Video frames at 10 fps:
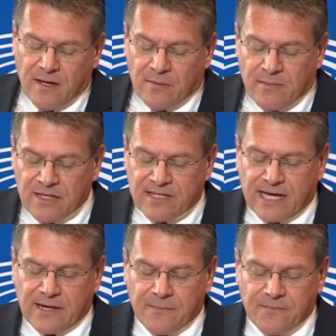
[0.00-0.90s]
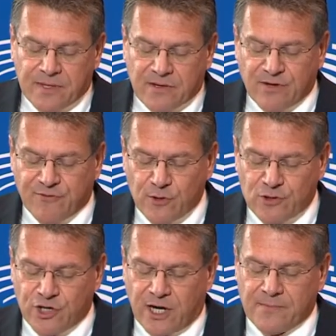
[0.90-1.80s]
Building the
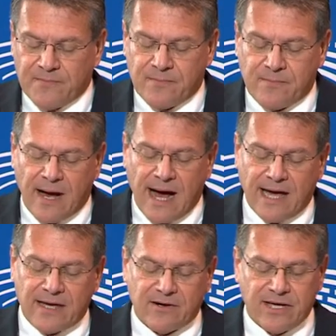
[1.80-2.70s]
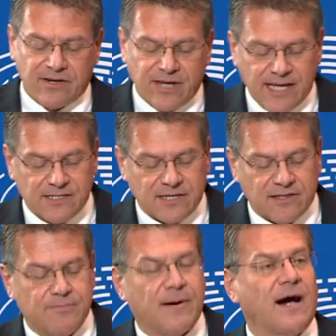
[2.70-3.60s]
future by recreating the
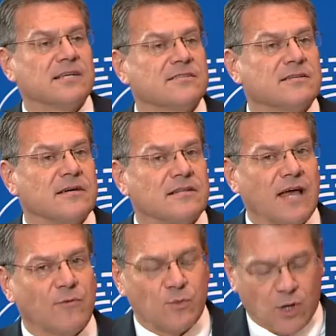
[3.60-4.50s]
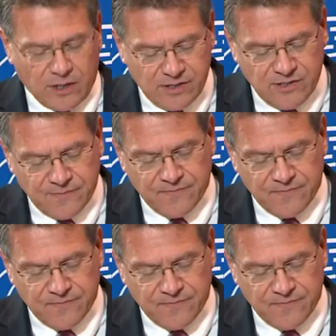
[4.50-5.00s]
past never works.